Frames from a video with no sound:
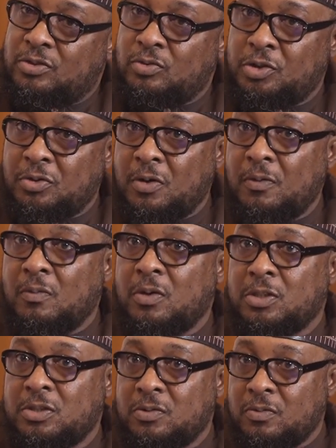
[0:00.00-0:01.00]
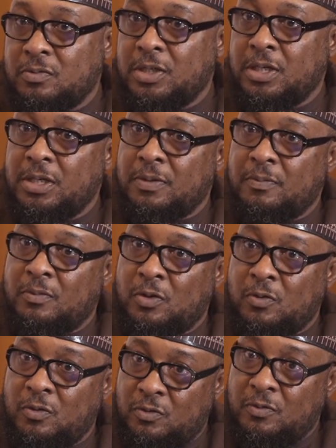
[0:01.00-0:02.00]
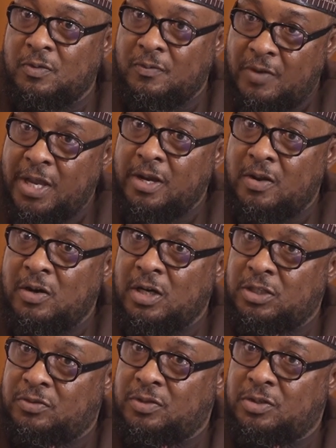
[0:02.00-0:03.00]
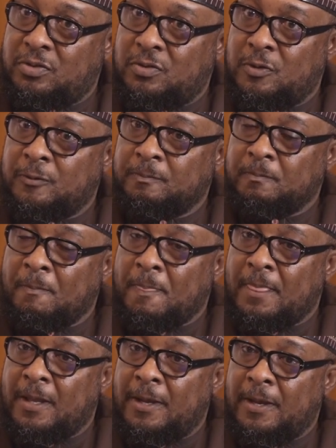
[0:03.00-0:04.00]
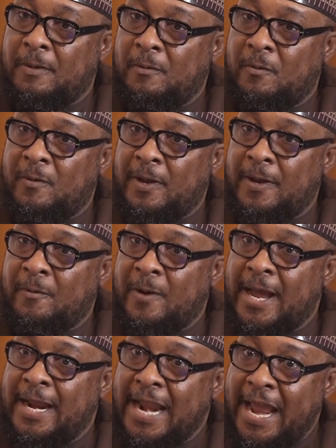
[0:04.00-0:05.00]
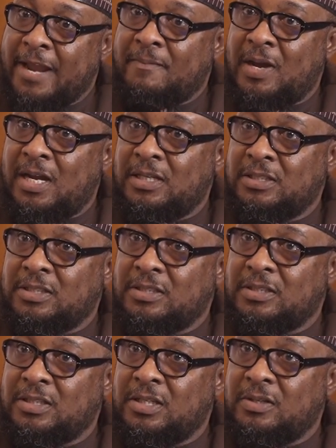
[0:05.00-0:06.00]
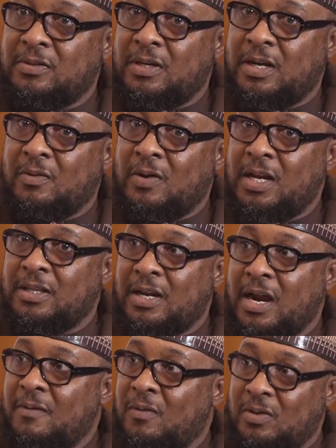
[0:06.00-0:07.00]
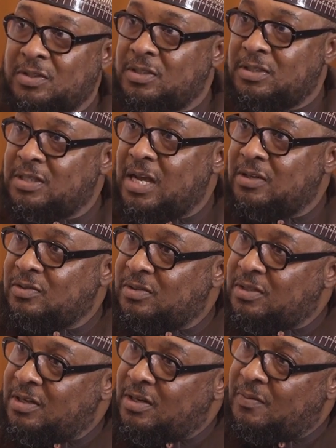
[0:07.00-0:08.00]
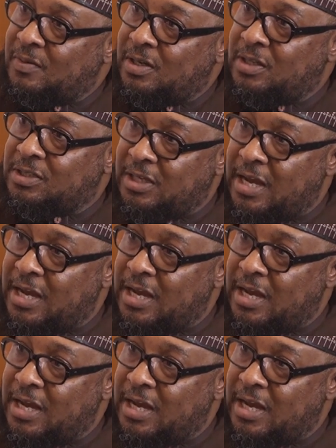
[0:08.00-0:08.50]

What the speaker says: institution. But to be very honest with you, we are like minds, and what drives us is that sustainability.